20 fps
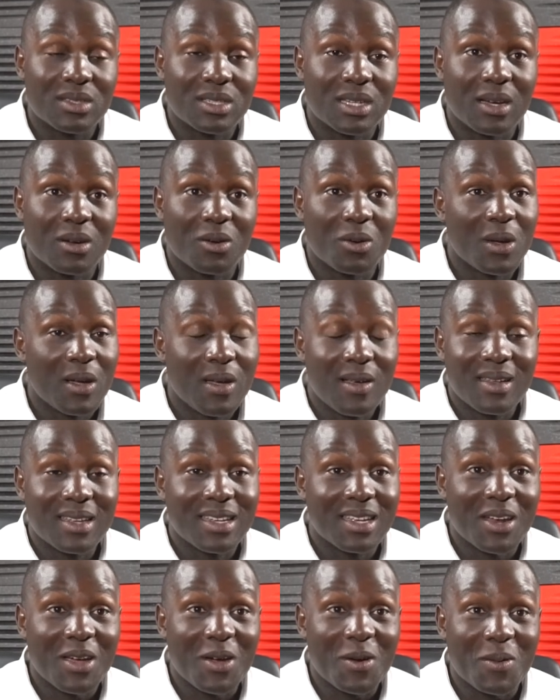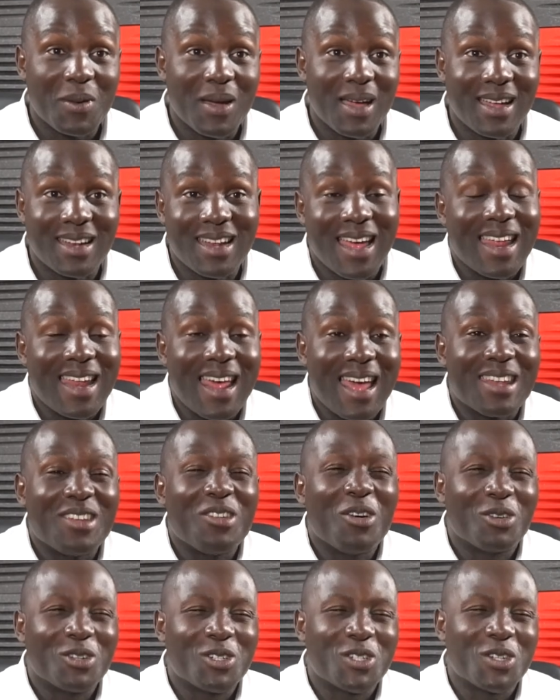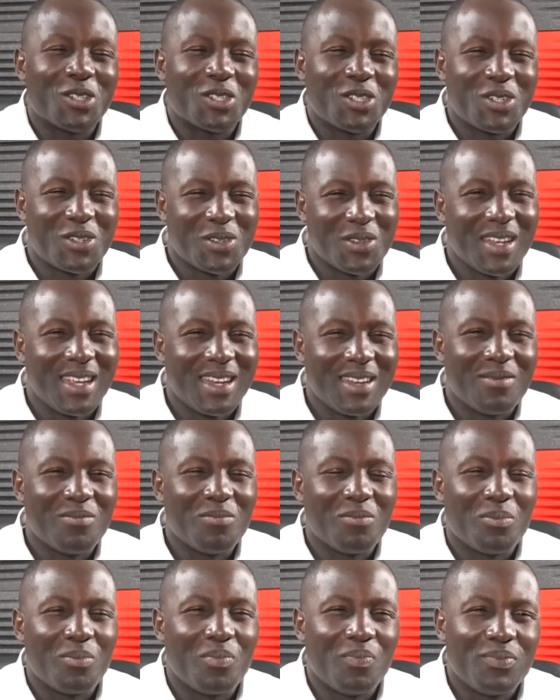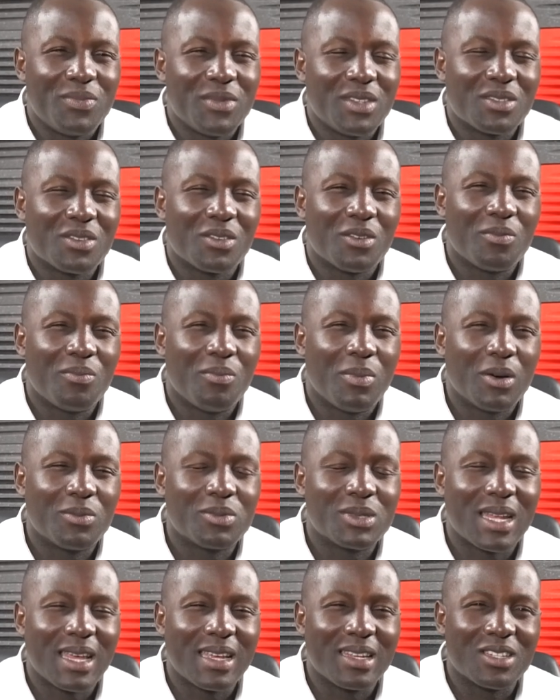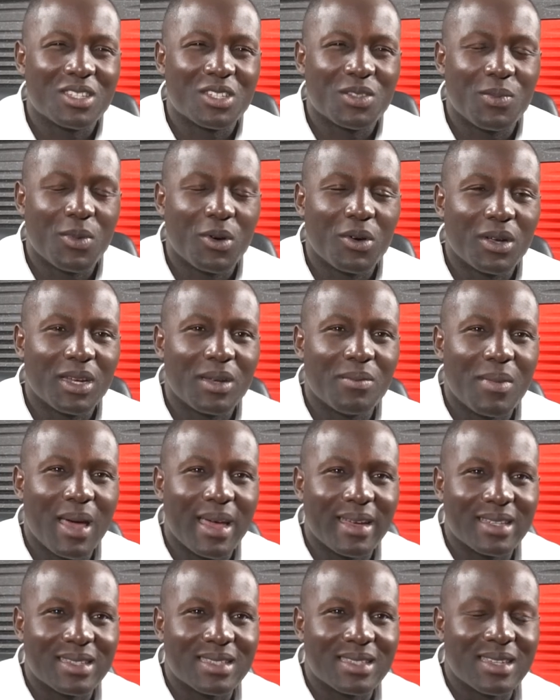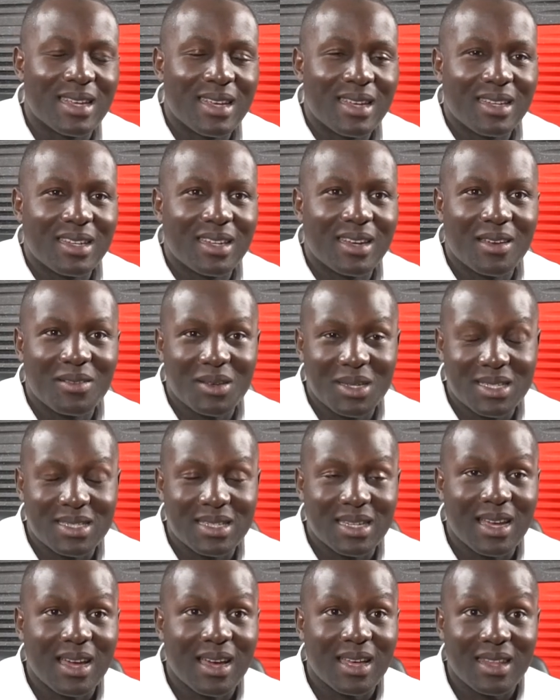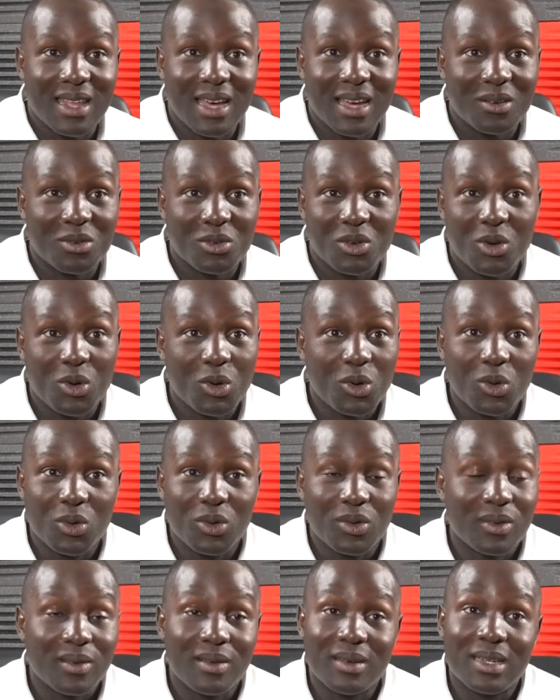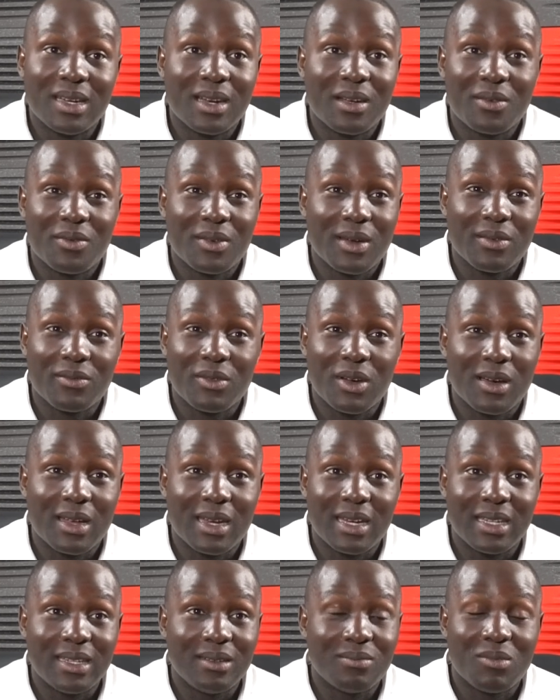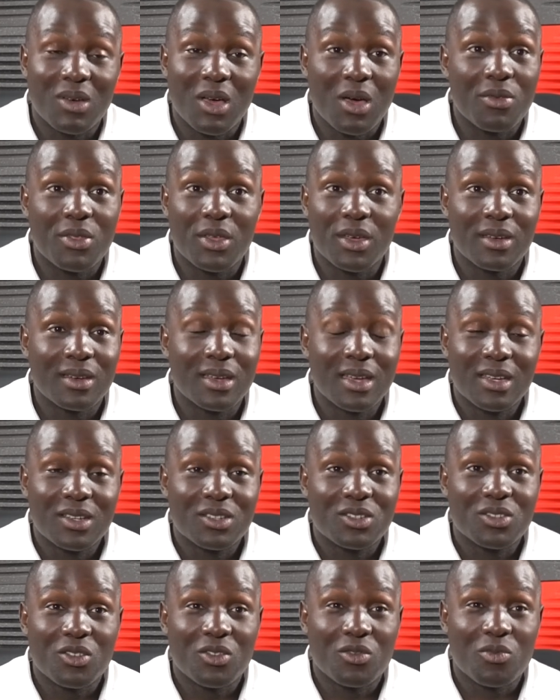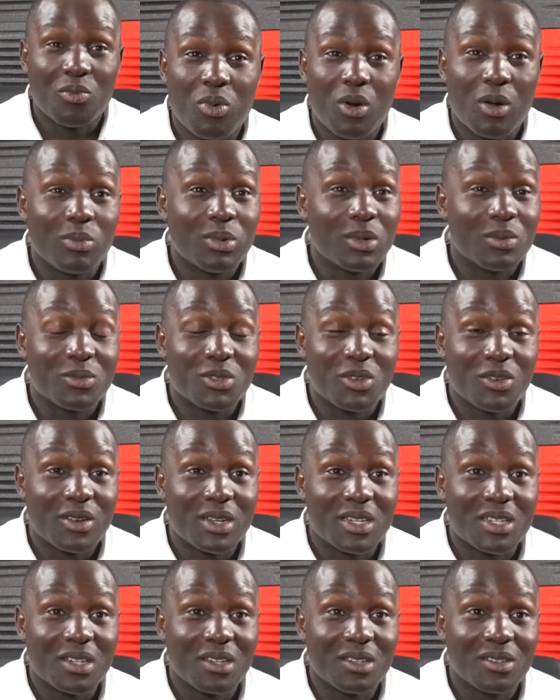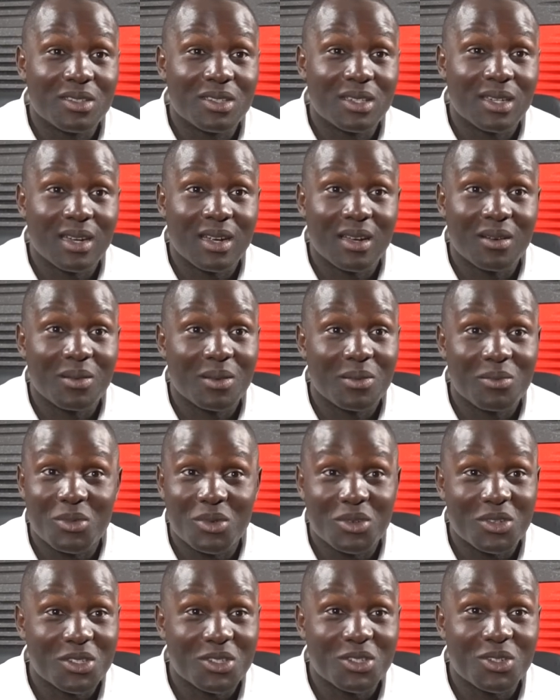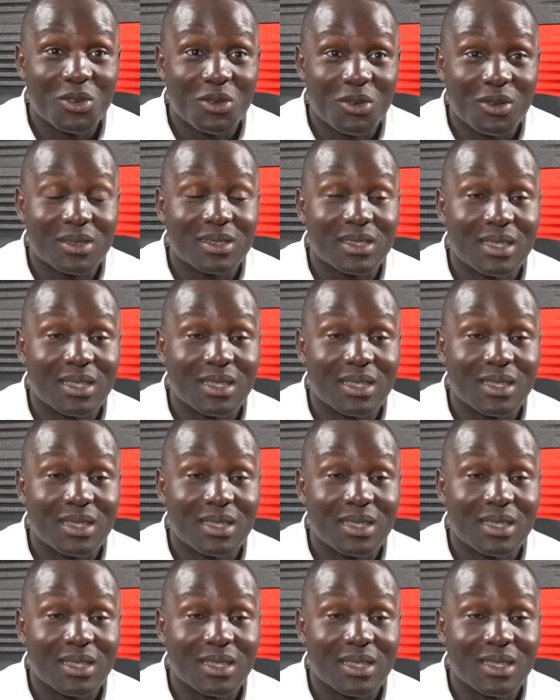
So, you know, and not just in sort of bobsleigh and sporting matters, you know, he's the guy that I'll call, you know, if I've got any other sort problems or issues, you know, and we'll just talk.